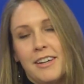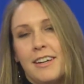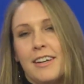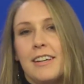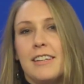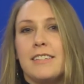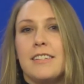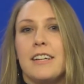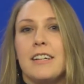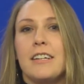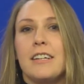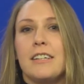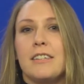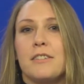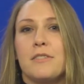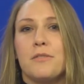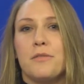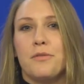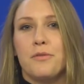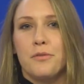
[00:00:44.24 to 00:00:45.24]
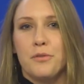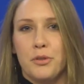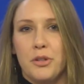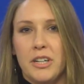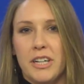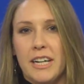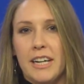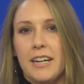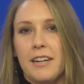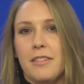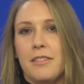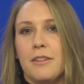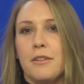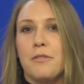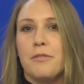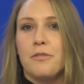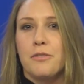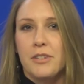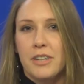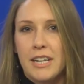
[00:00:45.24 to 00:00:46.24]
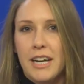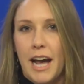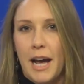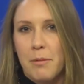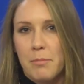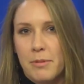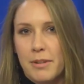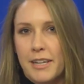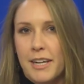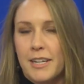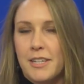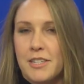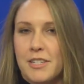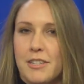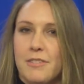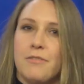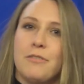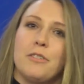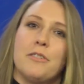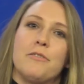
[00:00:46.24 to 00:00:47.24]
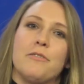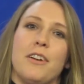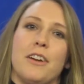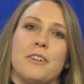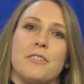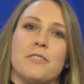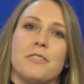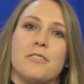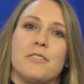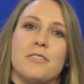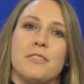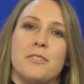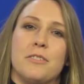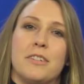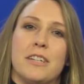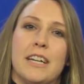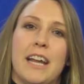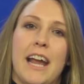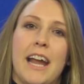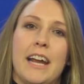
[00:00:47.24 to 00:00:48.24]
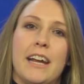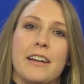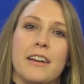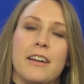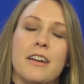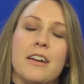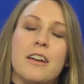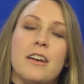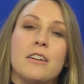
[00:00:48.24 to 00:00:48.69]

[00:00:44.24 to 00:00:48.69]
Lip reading: is that it is free, the free application for federal student aid.